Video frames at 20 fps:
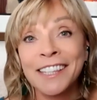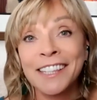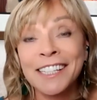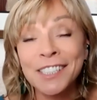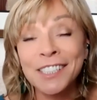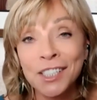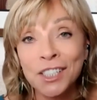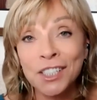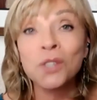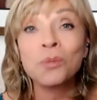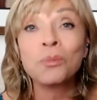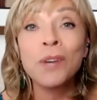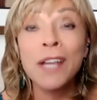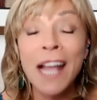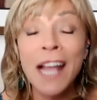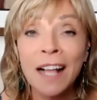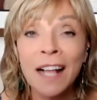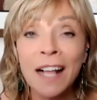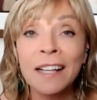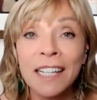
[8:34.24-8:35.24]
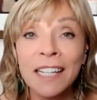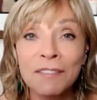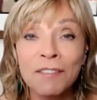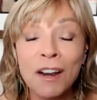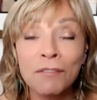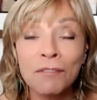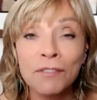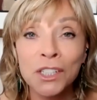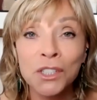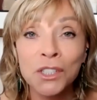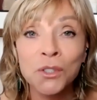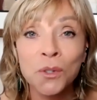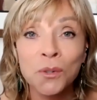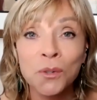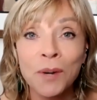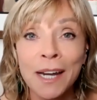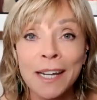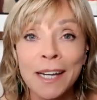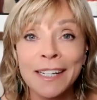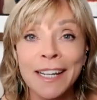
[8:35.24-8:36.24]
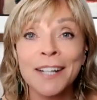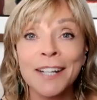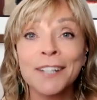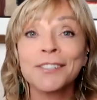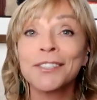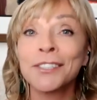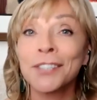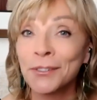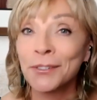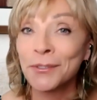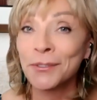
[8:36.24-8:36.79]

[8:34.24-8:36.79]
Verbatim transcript: and this is the reality of our visual right now